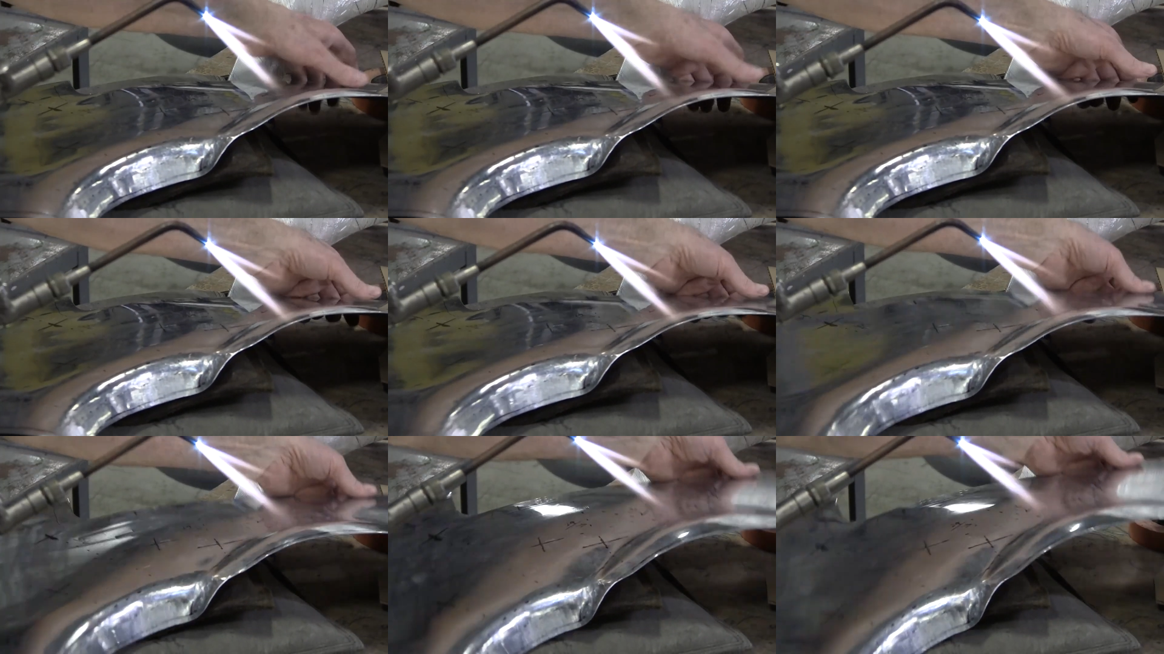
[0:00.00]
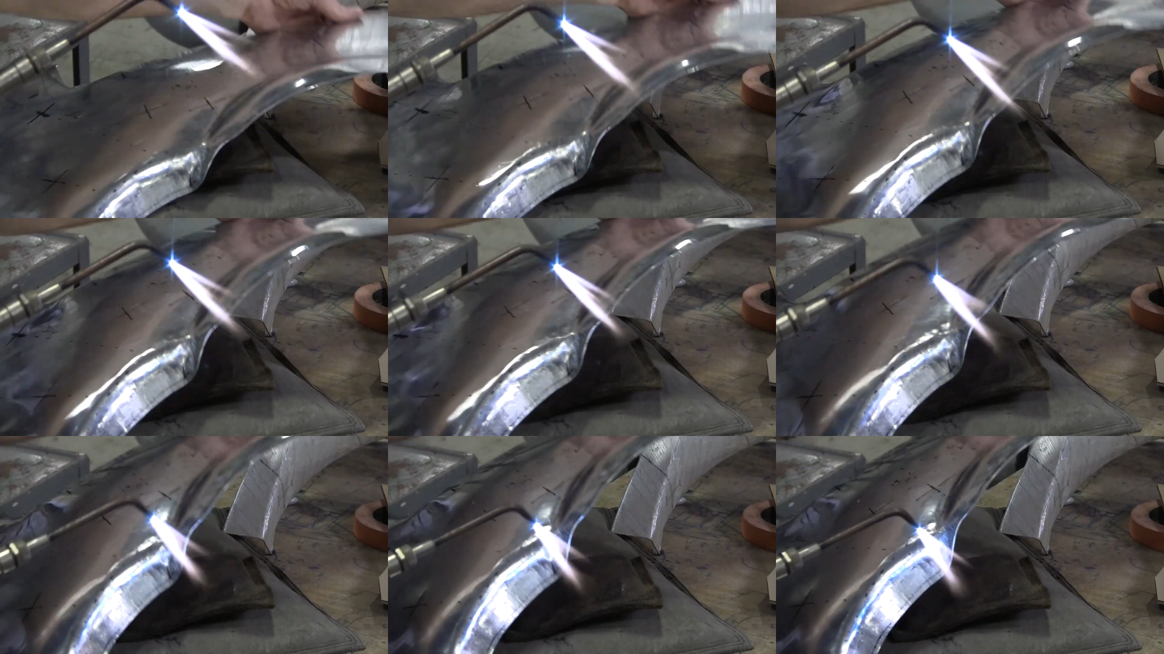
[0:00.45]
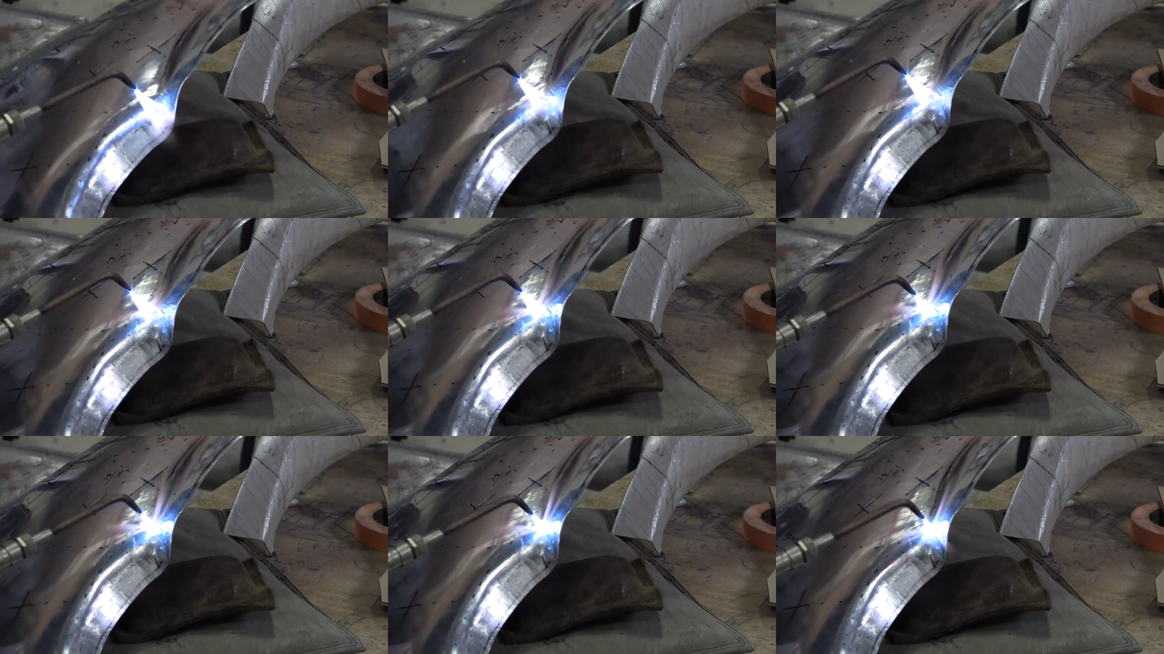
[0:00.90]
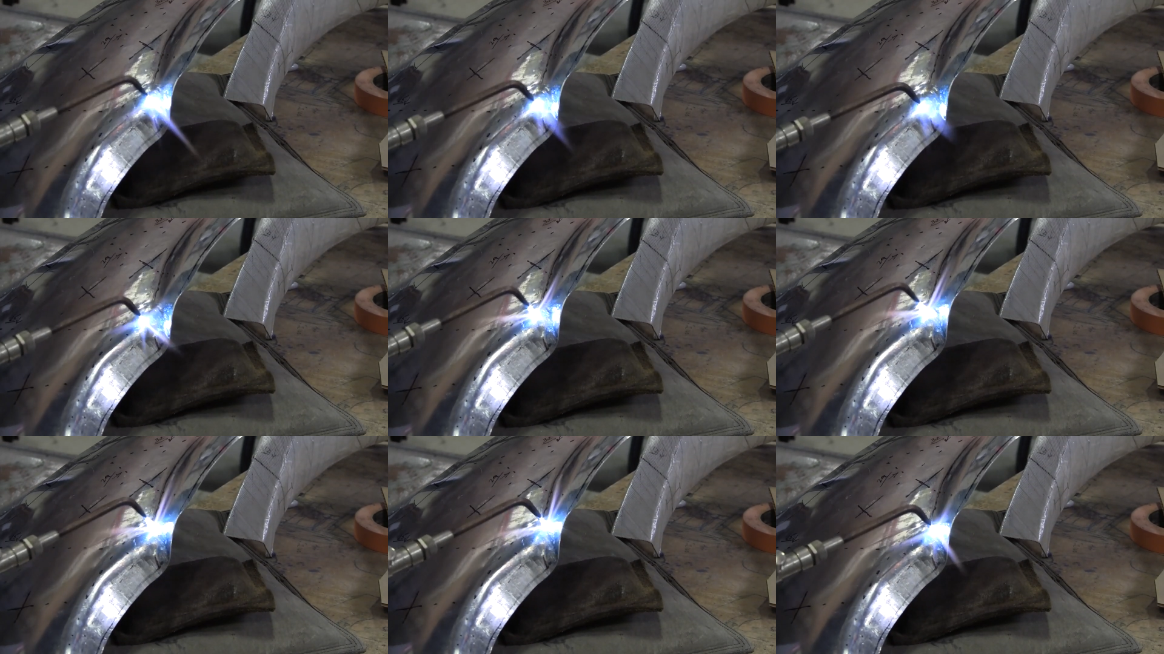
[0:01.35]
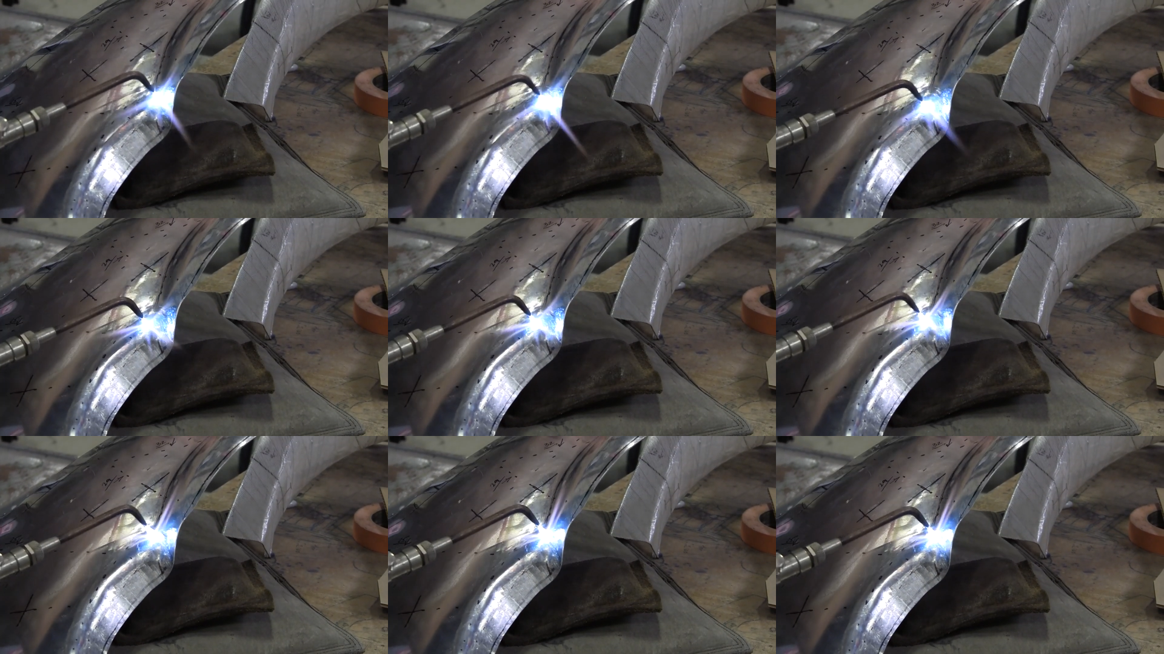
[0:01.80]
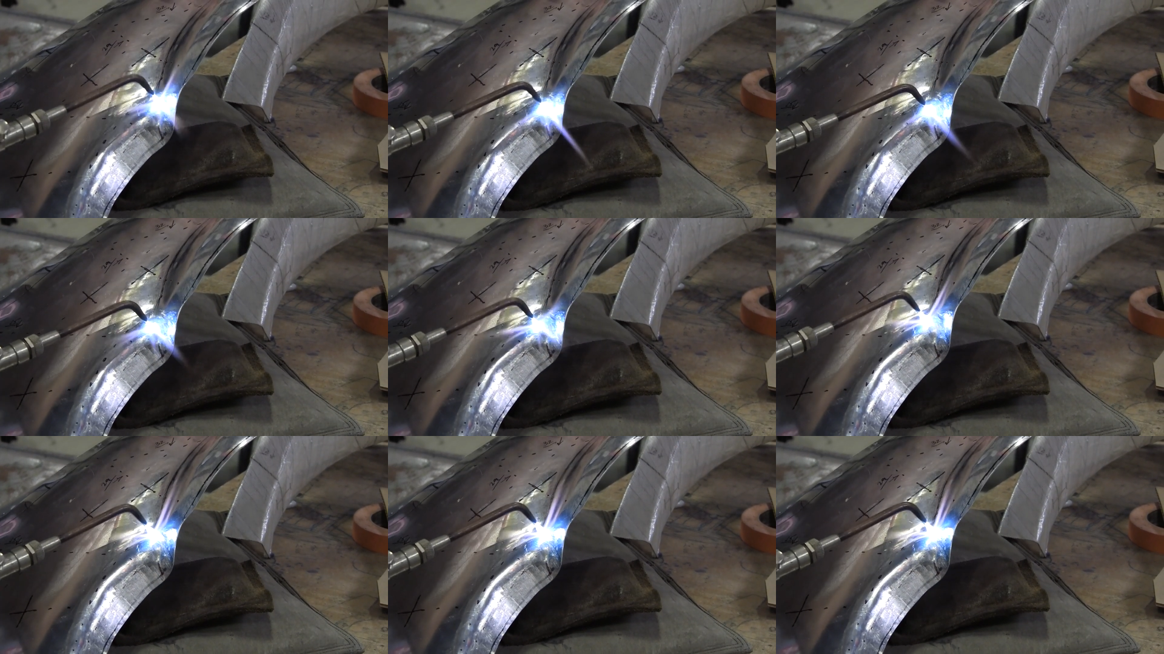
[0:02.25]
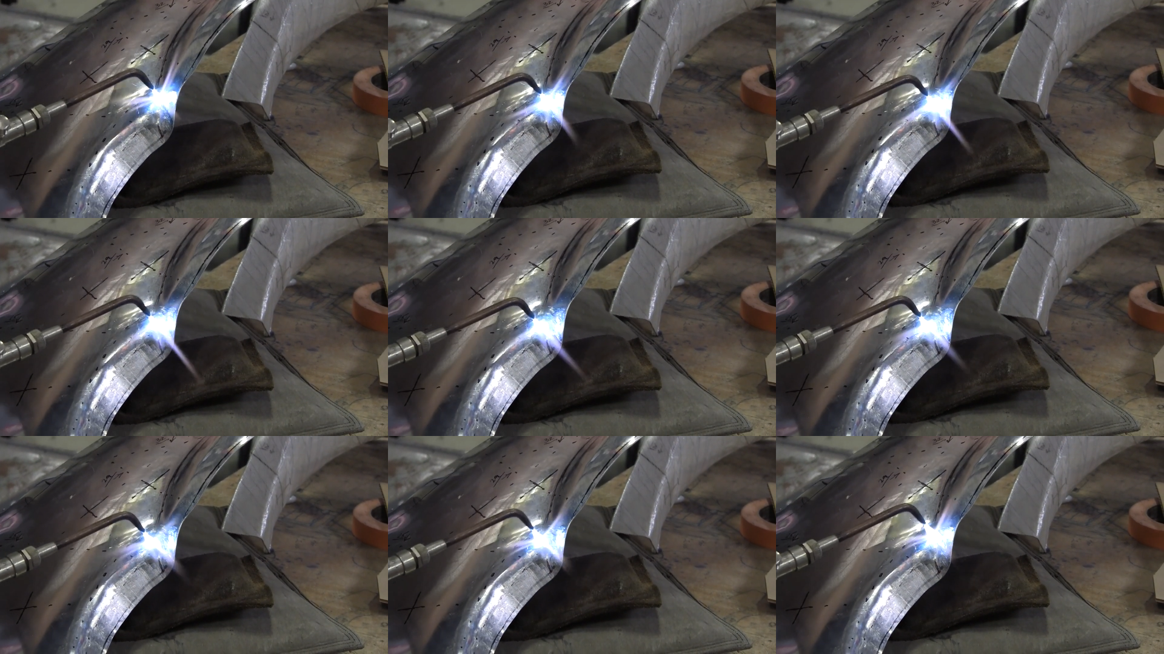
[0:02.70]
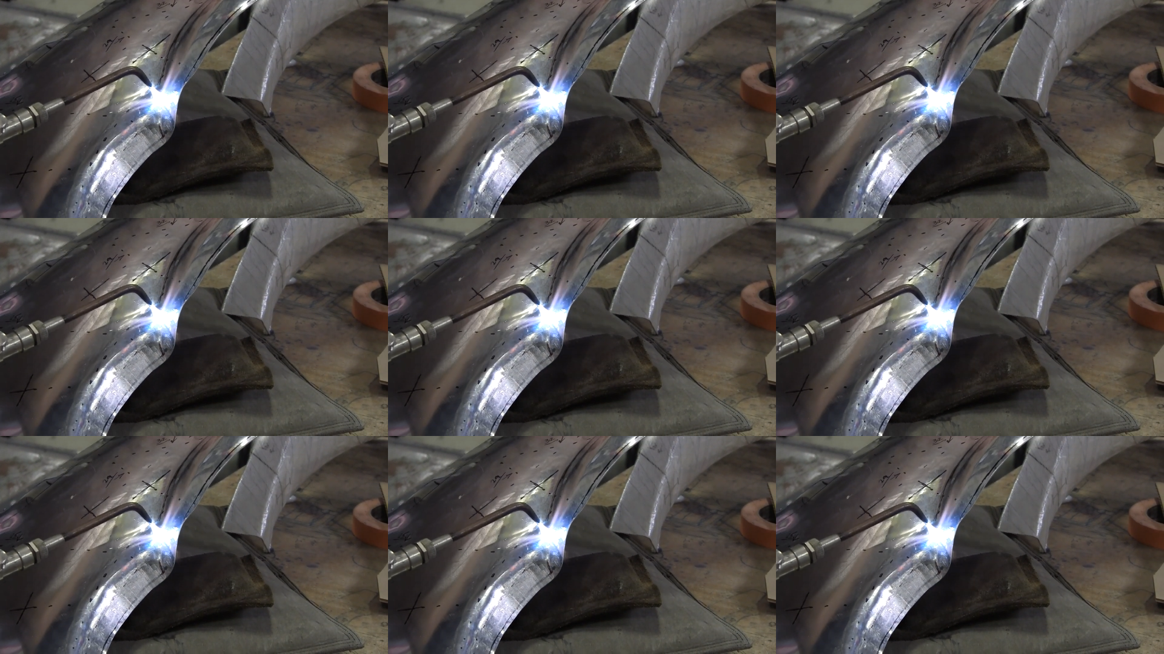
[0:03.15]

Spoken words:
Nobody's mouth can be seen.